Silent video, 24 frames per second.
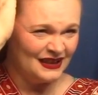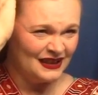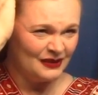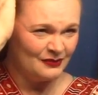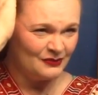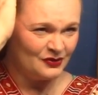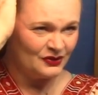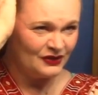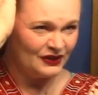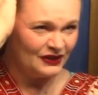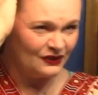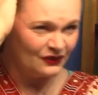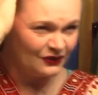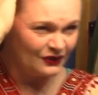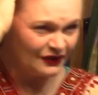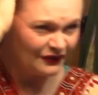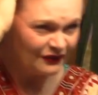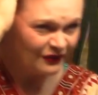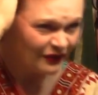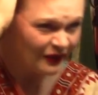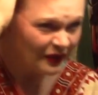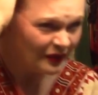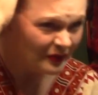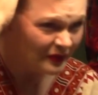I'm only
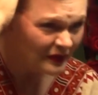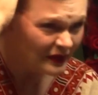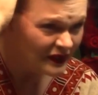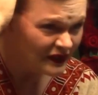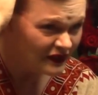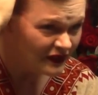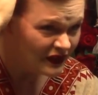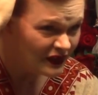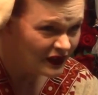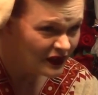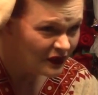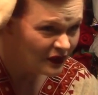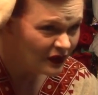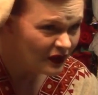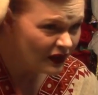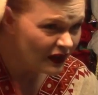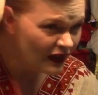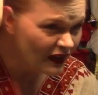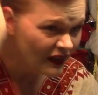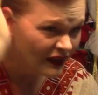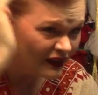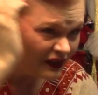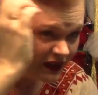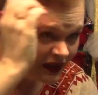going from the
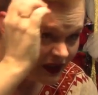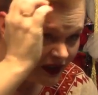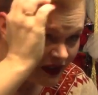door